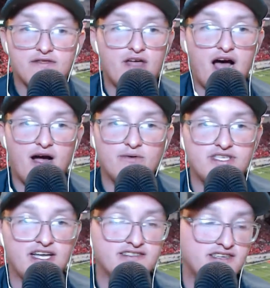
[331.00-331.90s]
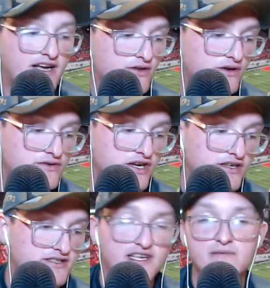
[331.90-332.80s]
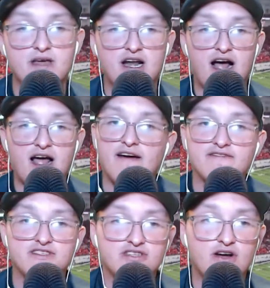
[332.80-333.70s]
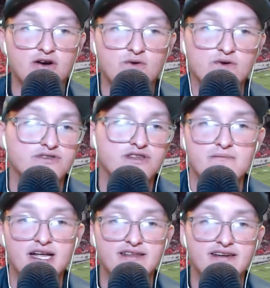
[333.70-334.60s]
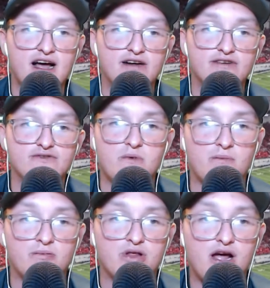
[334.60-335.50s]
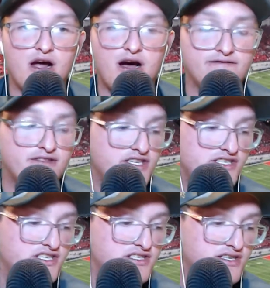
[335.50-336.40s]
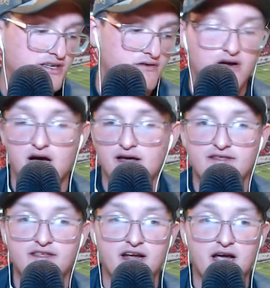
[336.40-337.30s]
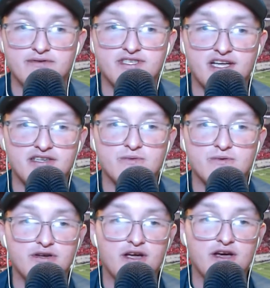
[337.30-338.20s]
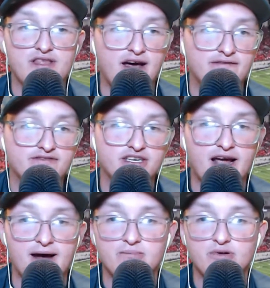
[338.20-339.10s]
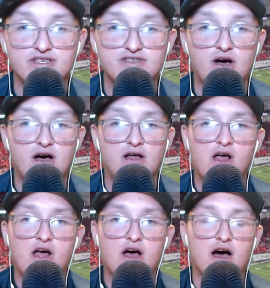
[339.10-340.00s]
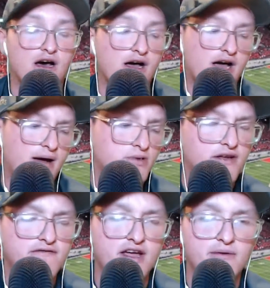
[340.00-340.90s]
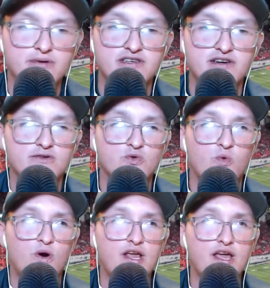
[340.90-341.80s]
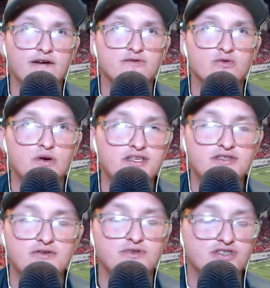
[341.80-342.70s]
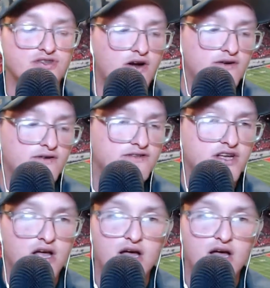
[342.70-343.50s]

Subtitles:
the Iowa State Cyclones, a team that I have as a dark horse to make the college football playoff this season. I think Iowa State's really good. They obviously got Brees Hall. I believe they returned 20 of 22 starters